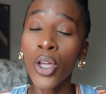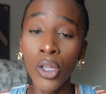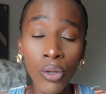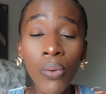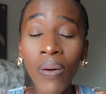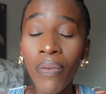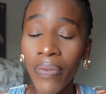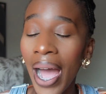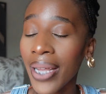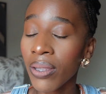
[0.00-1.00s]
you will
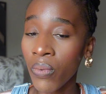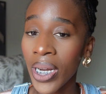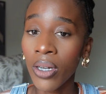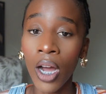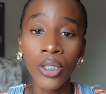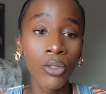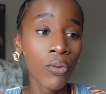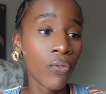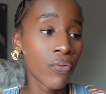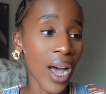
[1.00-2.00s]
find the rate cards, you
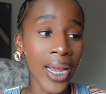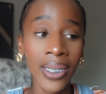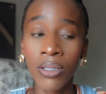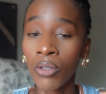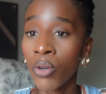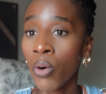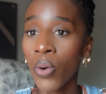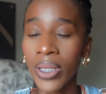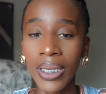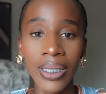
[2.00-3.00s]
will find,
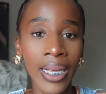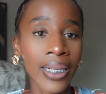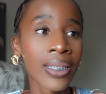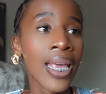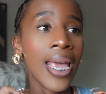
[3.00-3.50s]
all these things.